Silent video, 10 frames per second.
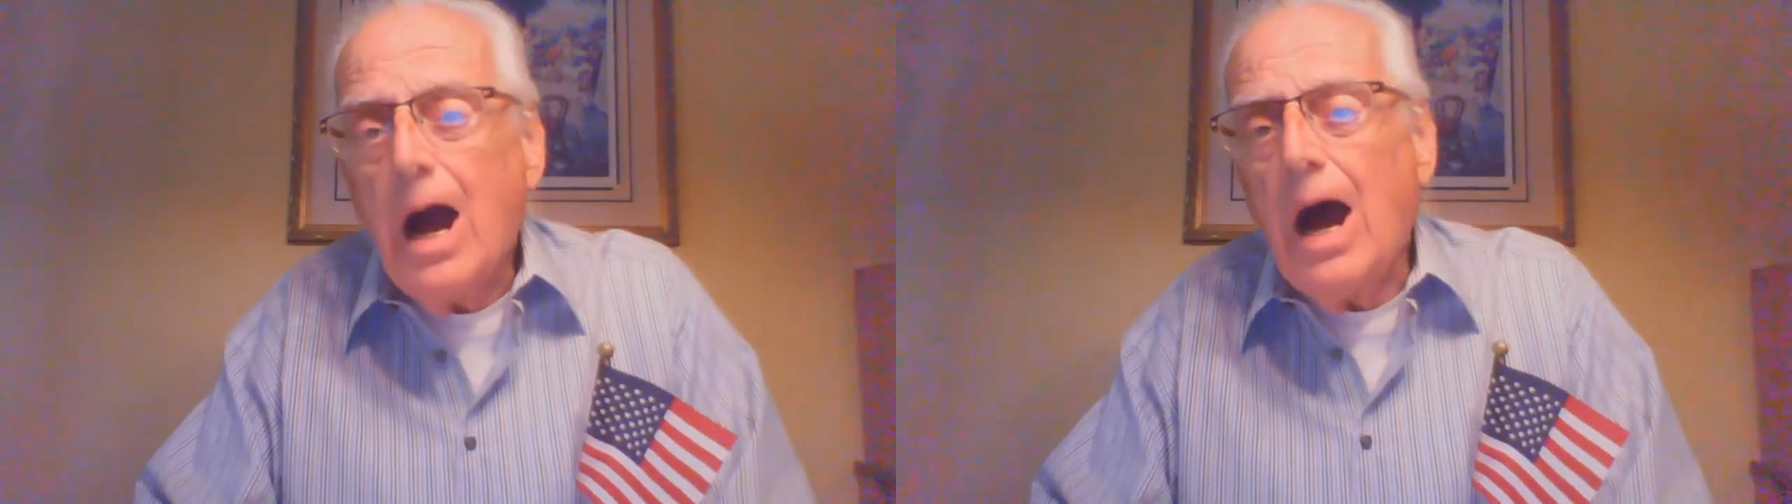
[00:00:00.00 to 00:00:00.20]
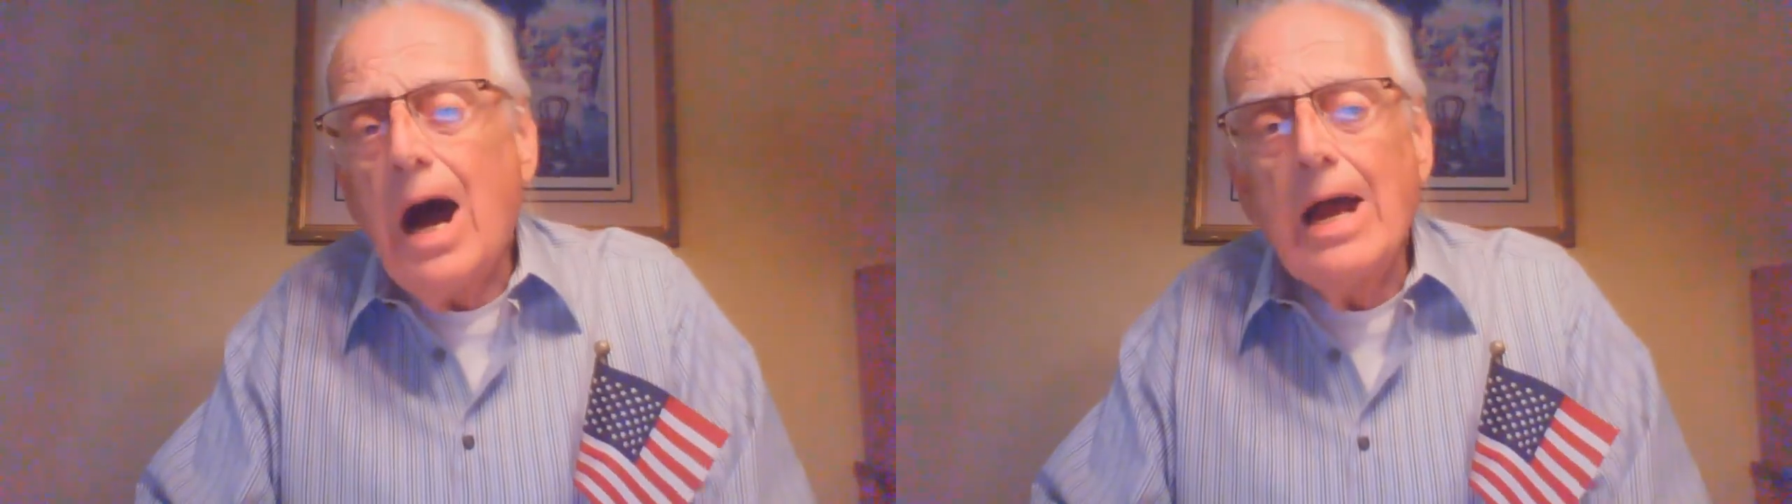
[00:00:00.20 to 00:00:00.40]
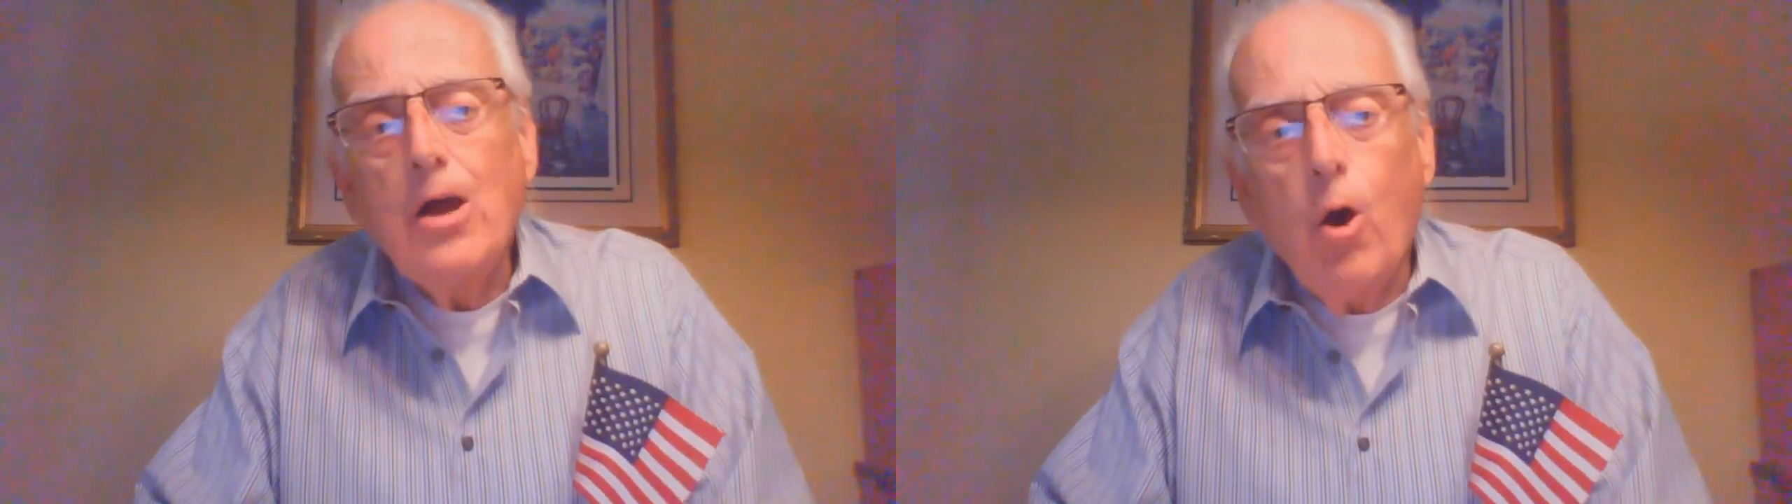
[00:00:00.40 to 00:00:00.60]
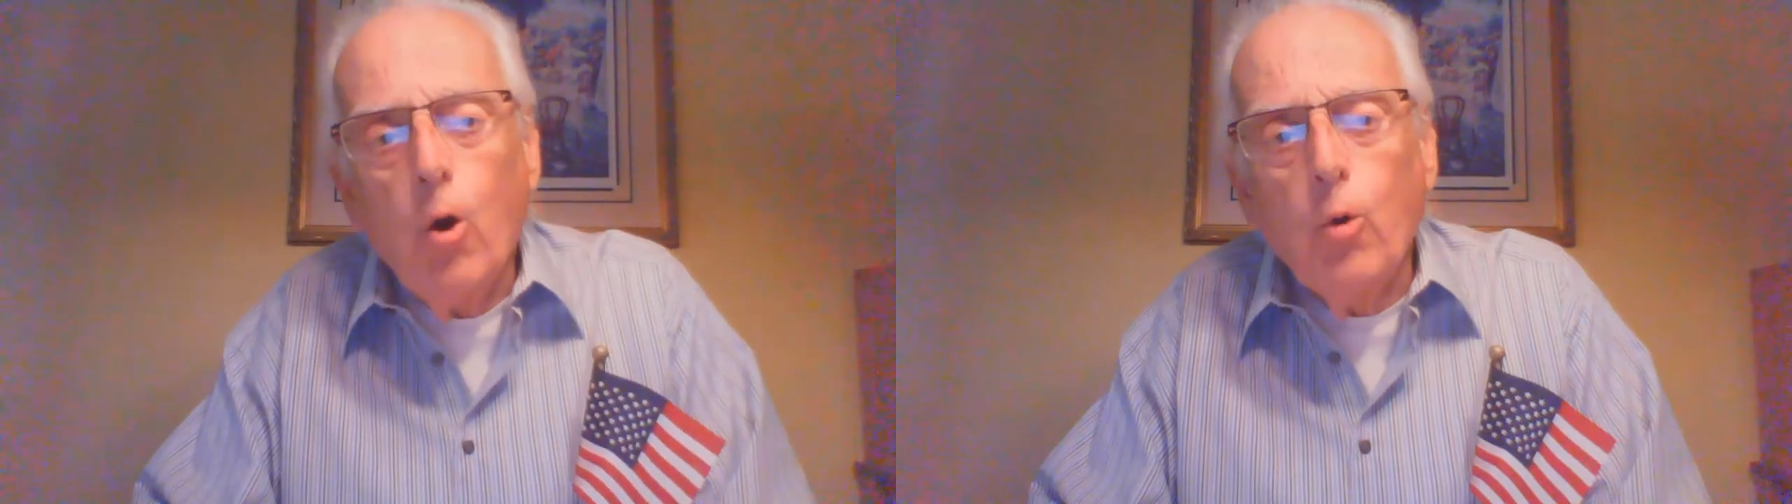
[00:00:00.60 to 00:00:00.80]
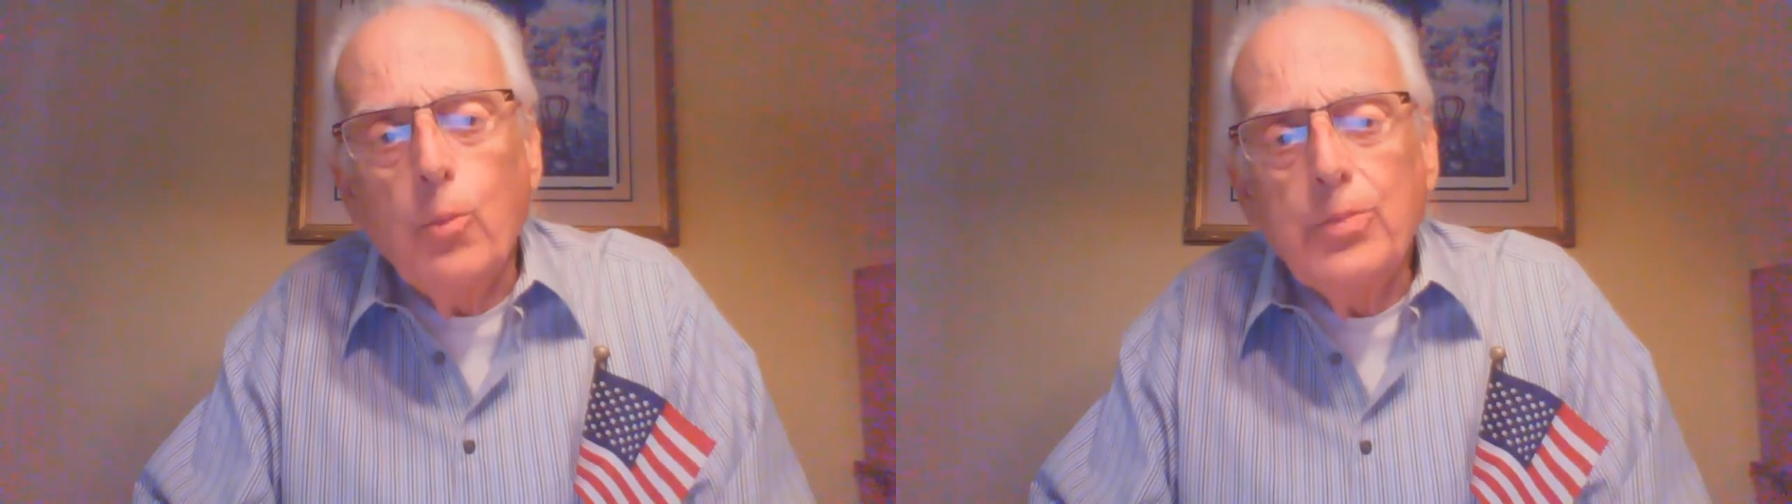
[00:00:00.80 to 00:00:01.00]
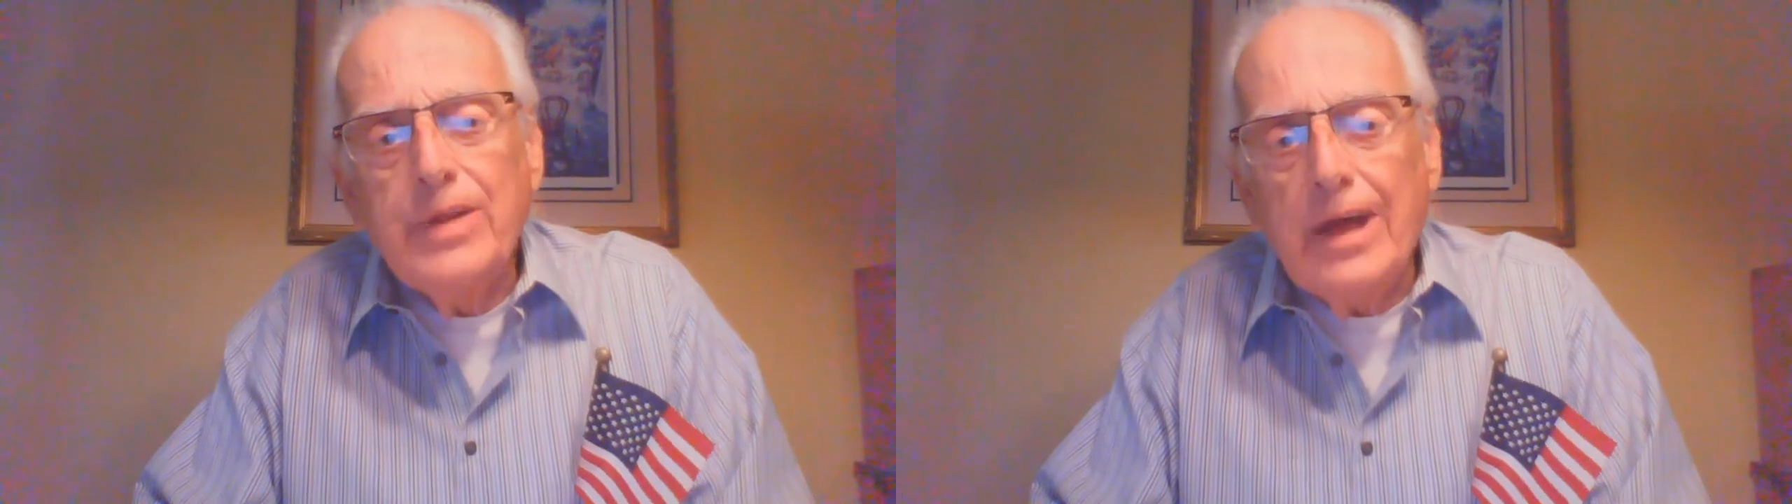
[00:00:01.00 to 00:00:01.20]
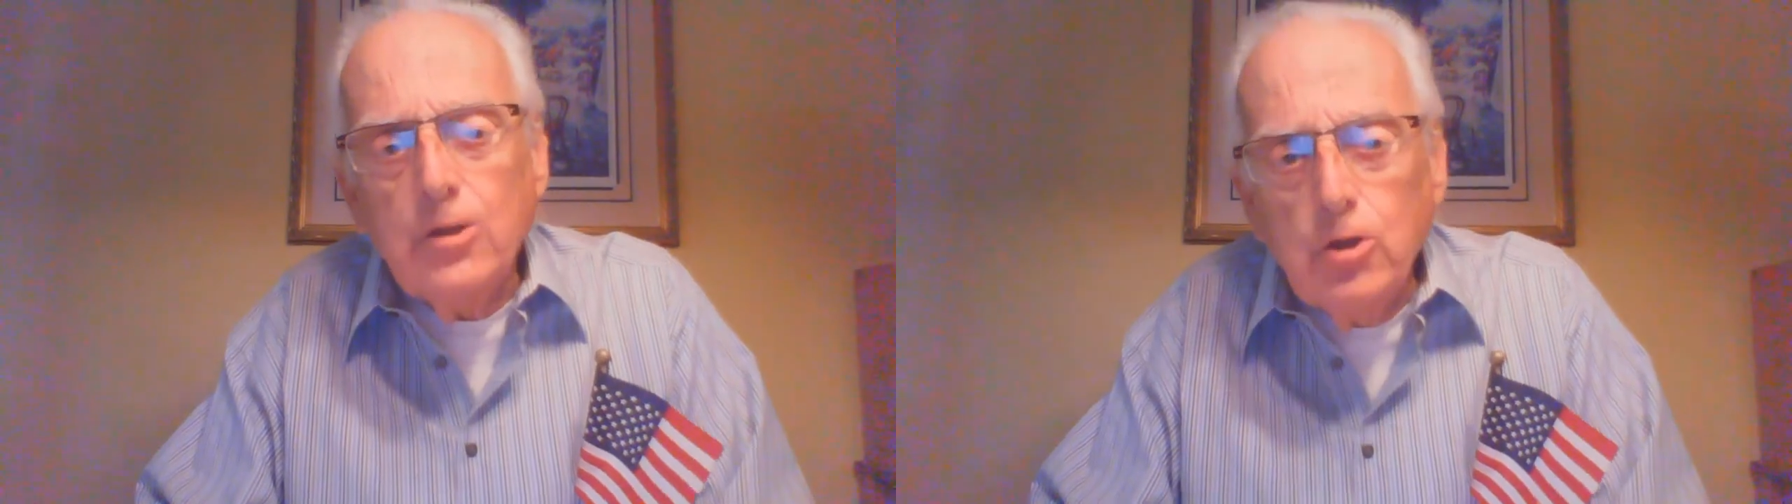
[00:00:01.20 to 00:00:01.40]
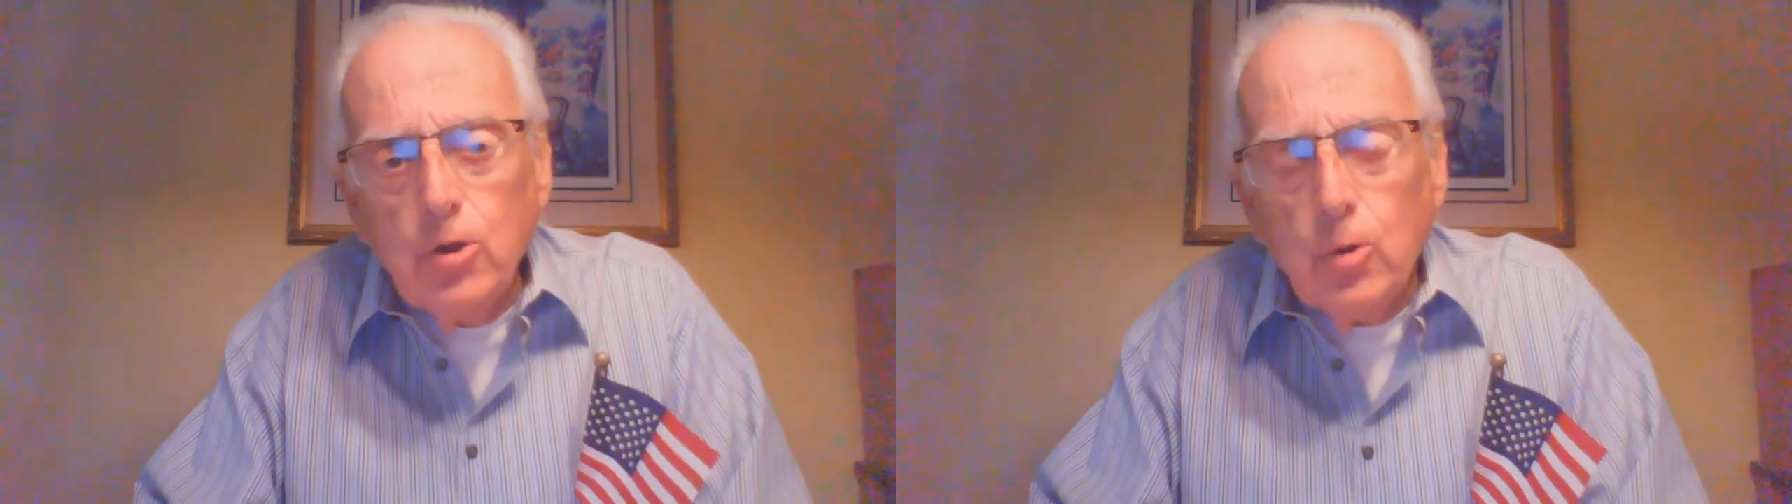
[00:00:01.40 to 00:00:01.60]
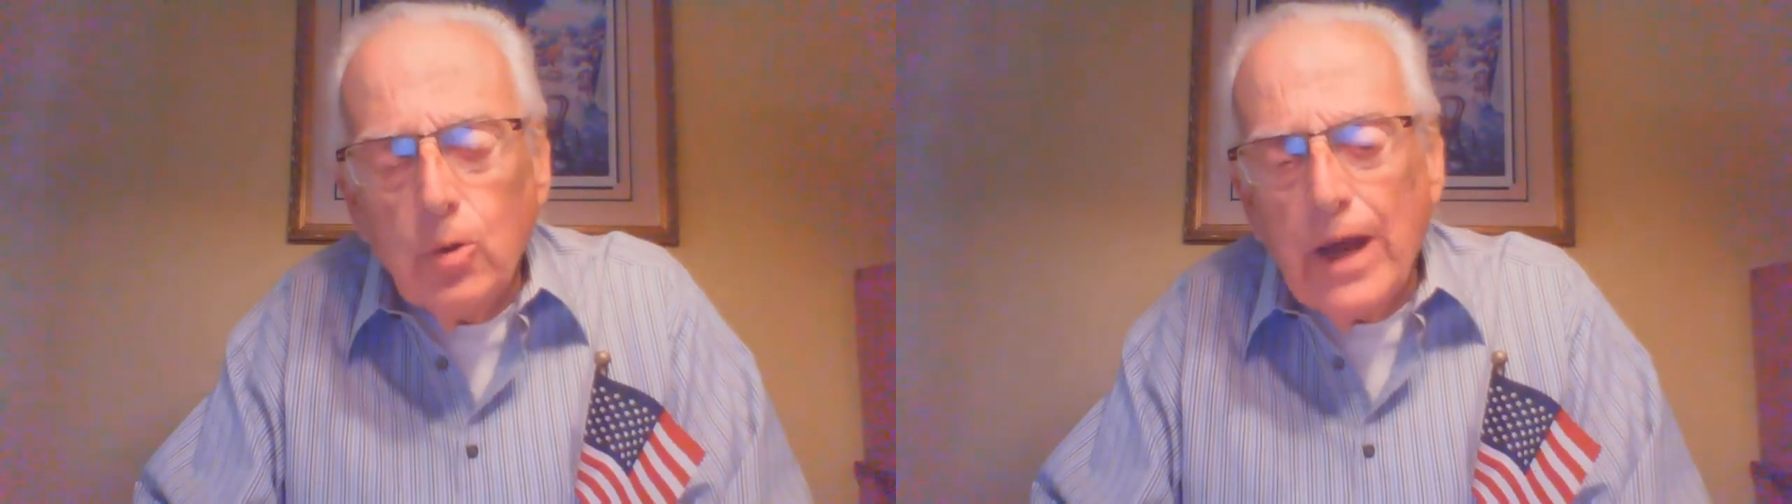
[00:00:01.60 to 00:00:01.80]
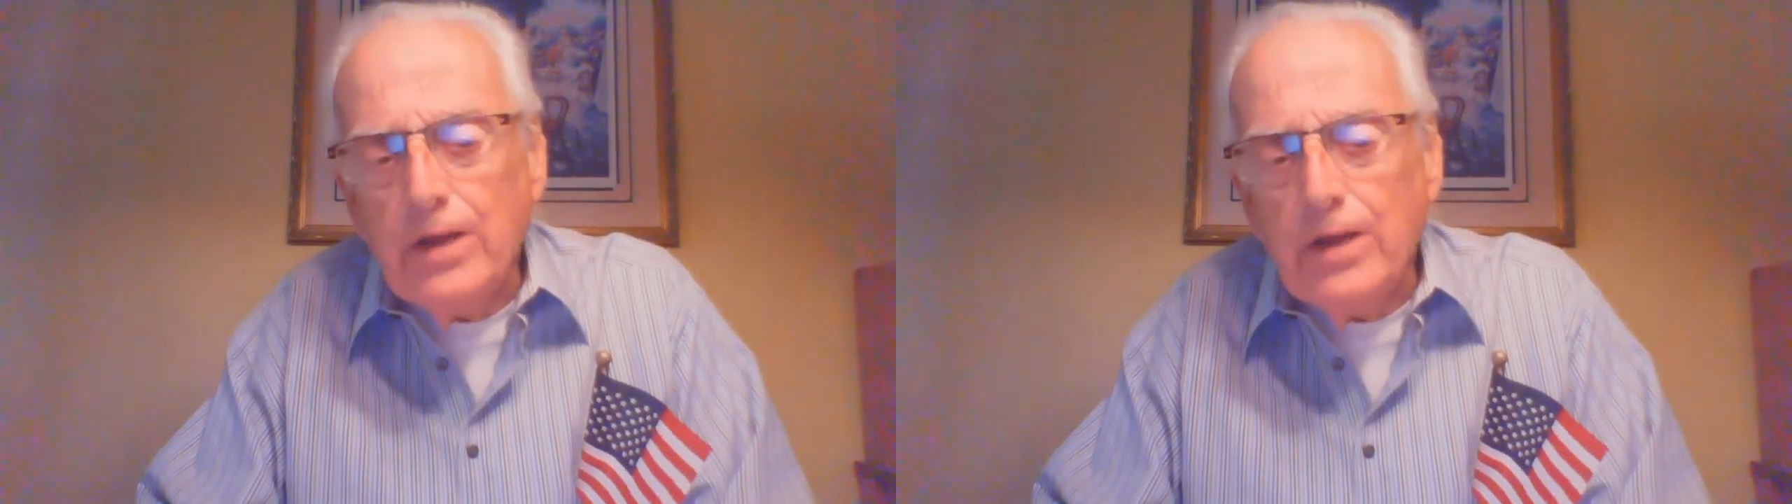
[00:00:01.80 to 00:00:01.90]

I hope that you